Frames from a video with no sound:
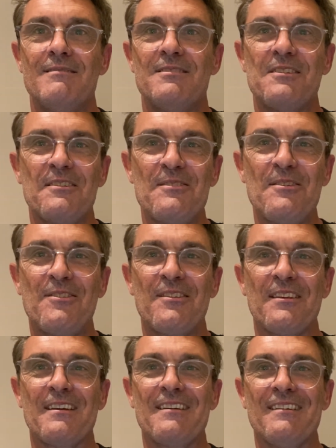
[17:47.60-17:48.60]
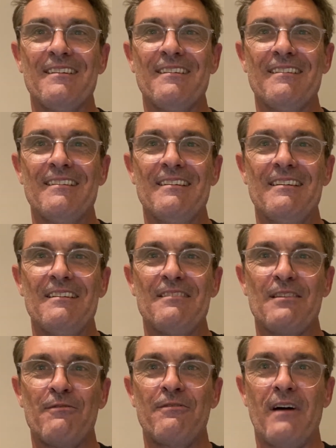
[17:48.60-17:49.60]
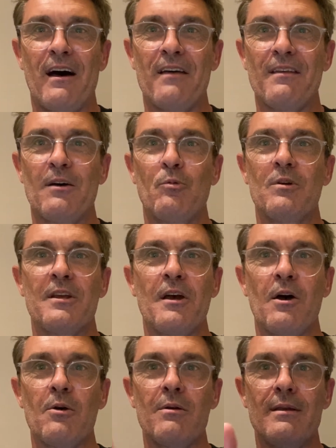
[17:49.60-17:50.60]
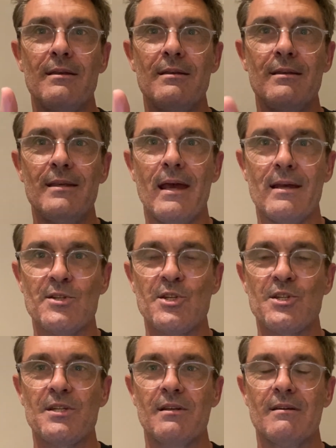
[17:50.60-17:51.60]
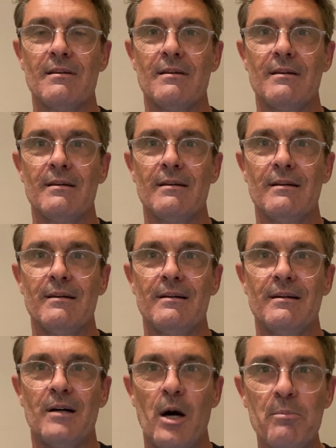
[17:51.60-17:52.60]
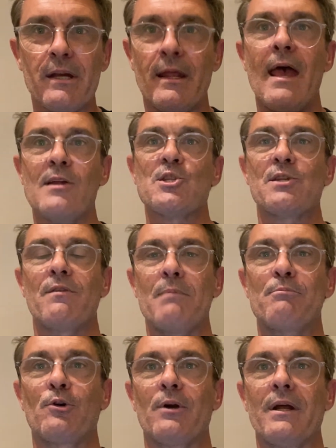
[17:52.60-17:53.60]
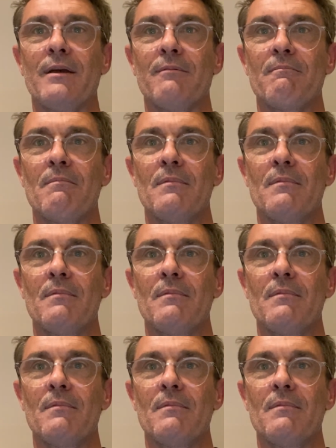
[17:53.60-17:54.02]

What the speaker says: don't you think the Father would go, yes, I'm going to answer that prayer.